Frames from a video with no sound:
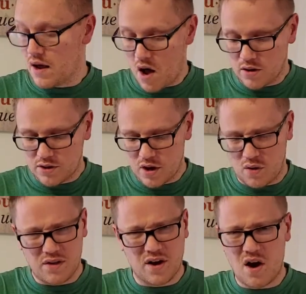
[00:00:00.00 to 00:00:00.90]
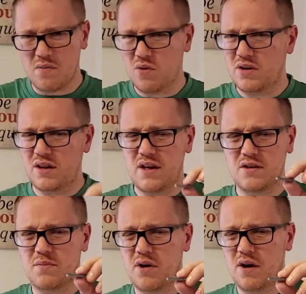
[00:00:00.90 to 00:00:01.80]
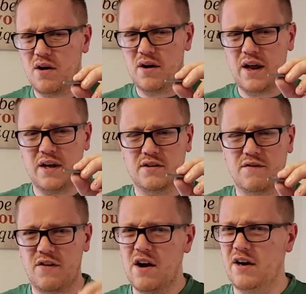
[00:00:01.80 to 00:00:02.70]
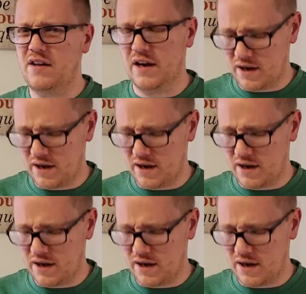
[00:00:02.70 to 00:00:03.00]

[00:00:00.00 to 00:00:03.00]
Also, the cardboard that these are printed on is very thick.